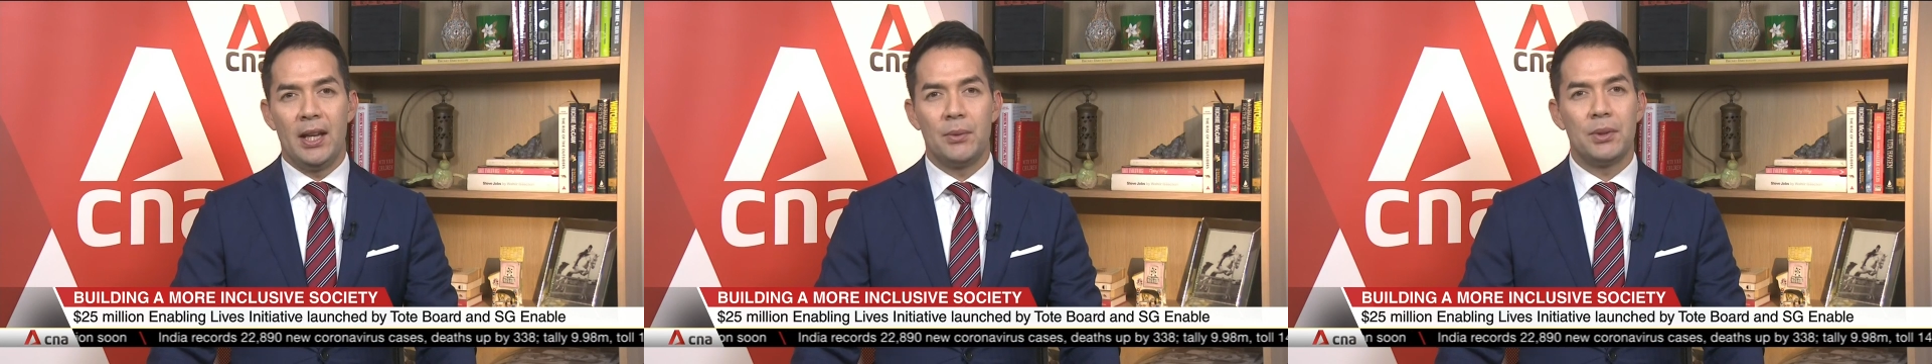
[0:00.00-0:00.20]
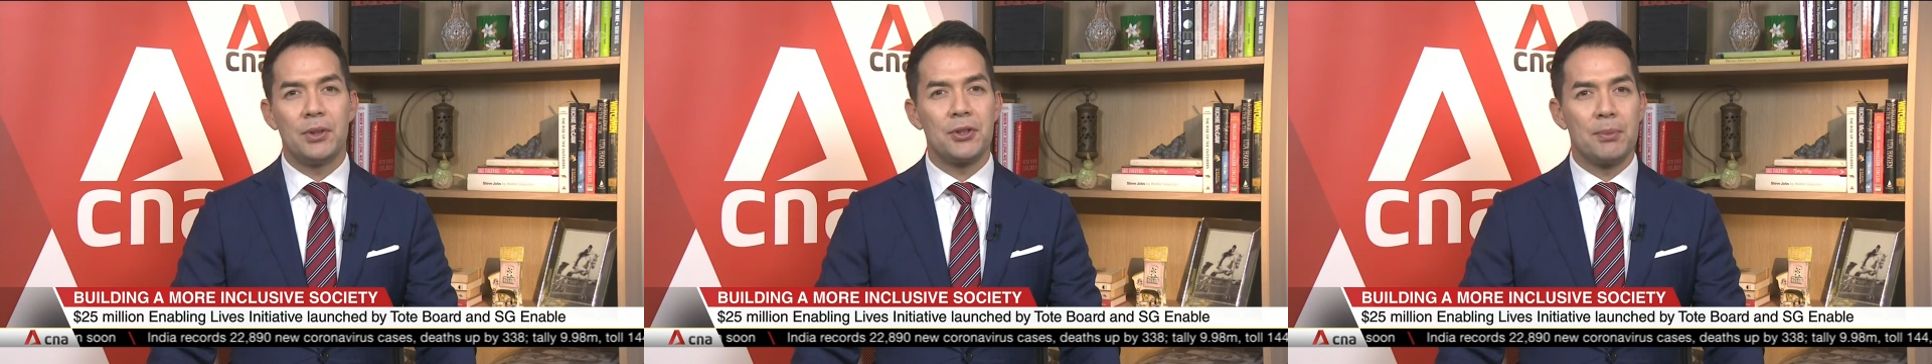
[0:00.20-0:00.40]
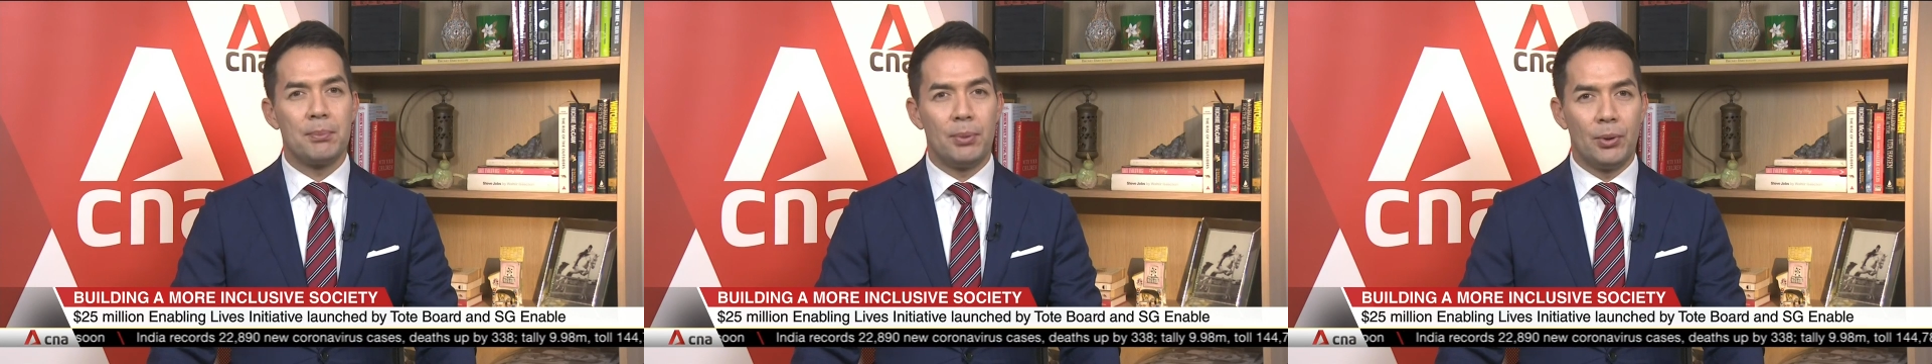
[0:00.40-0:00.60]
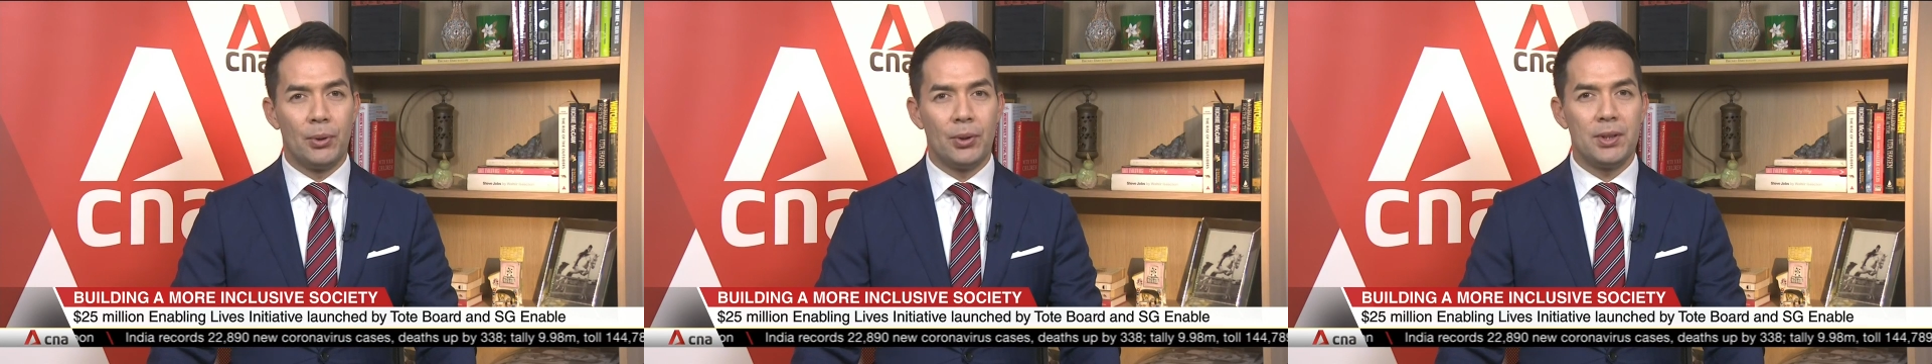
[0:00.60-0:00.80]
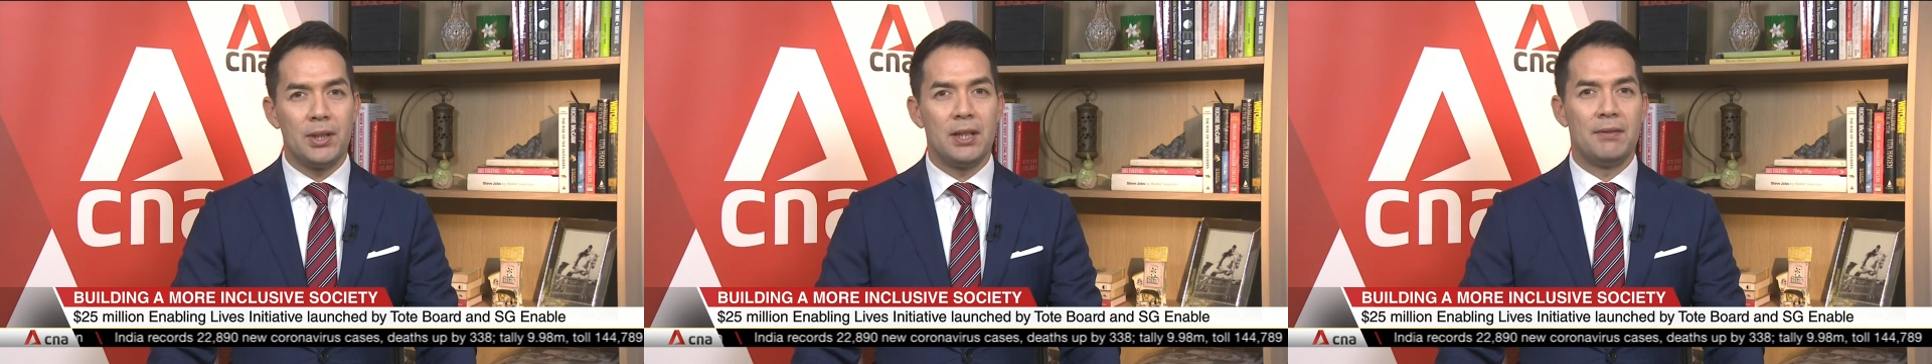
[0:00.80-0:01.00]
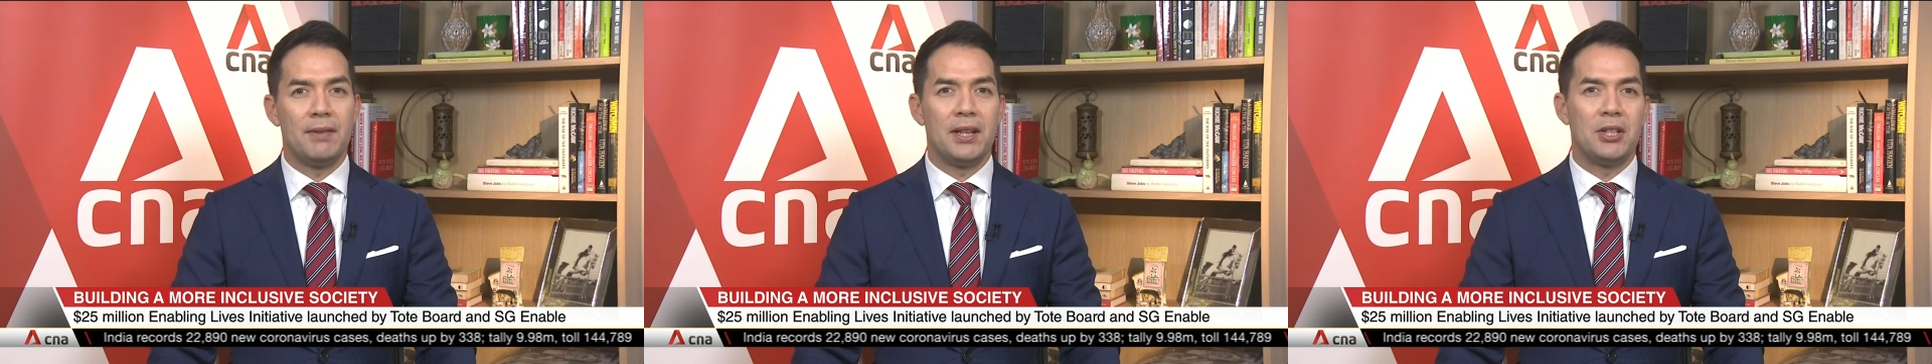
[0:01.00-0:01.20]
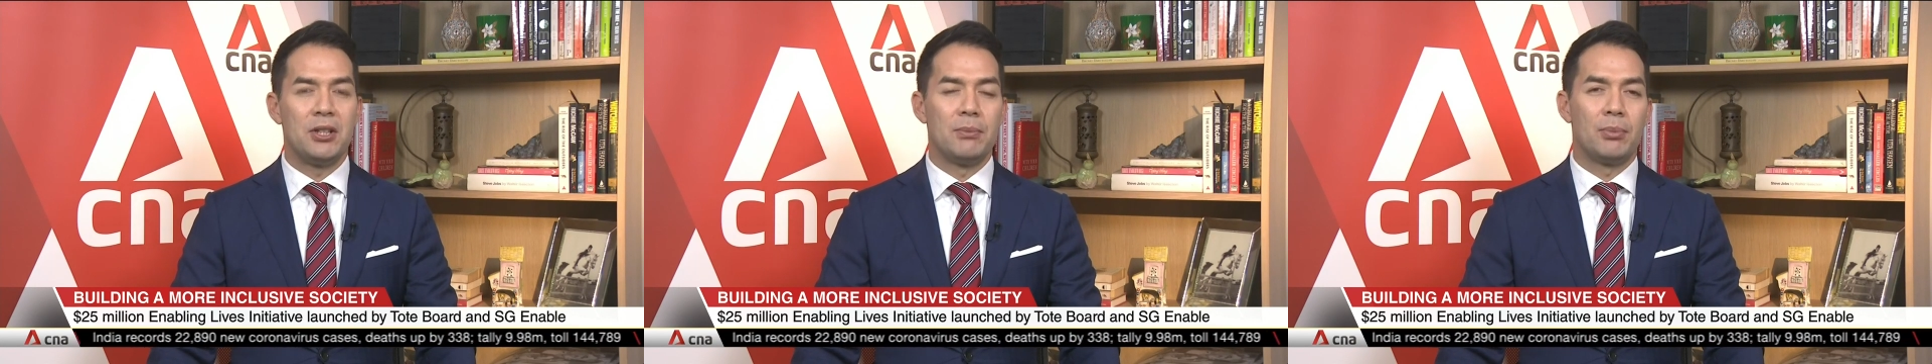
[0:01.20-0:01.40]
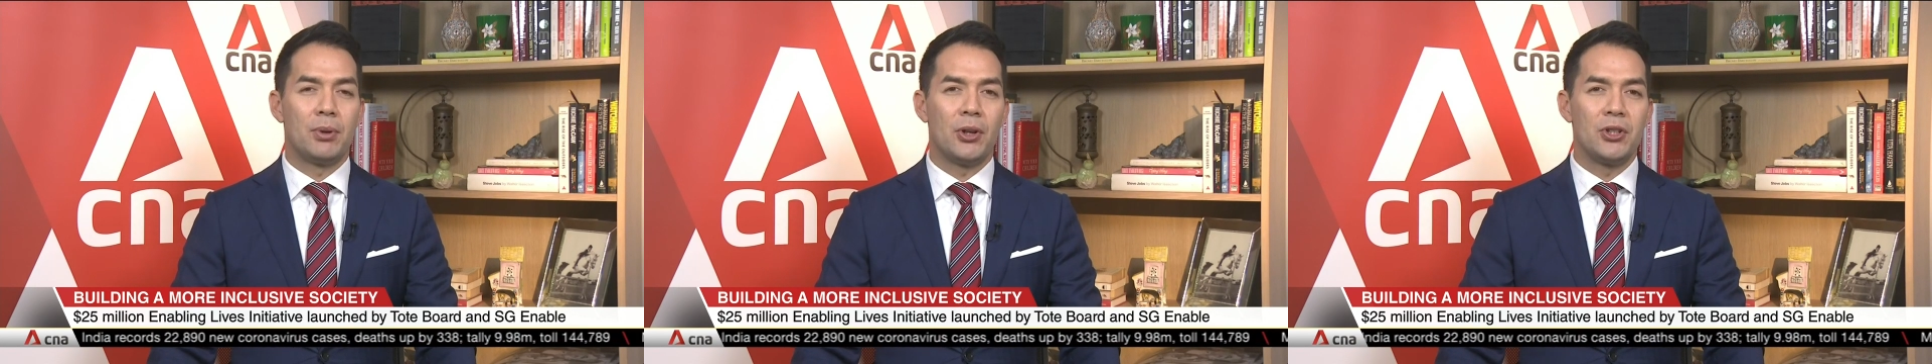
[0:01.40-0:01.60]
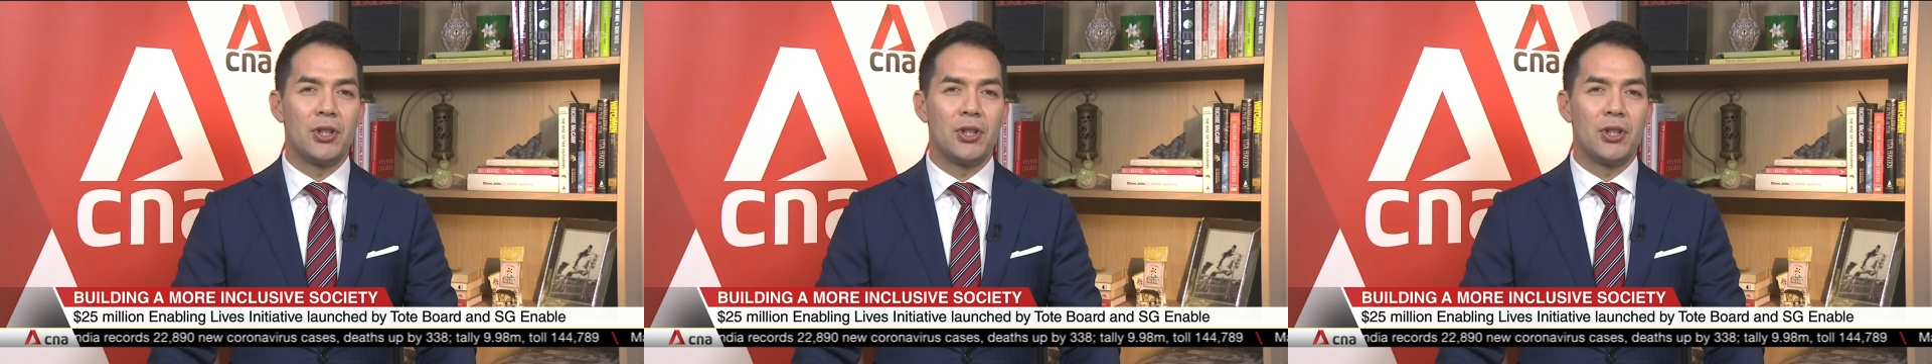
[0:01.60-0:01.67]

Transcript: It will support innovation